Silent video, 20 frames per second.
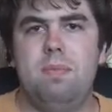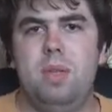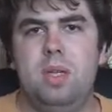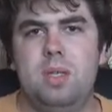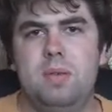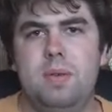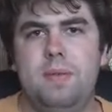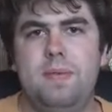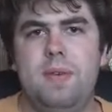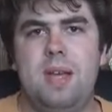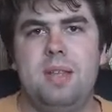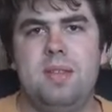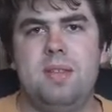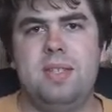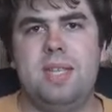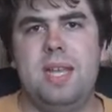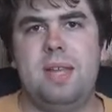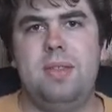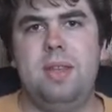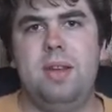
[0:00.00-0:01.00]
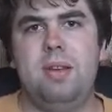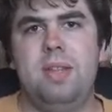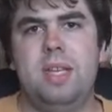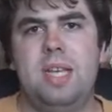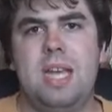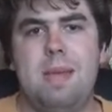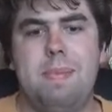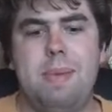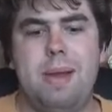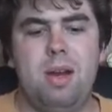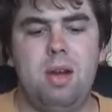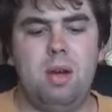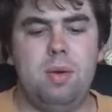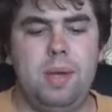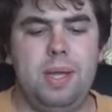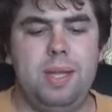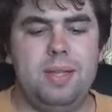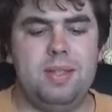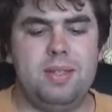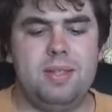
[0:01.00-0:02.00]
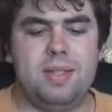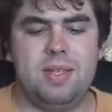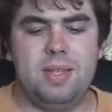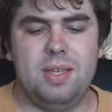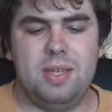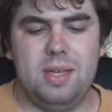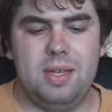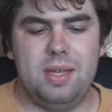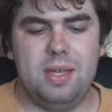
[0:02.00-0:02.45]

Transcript: looks for fossils out there in the Kaiparowits.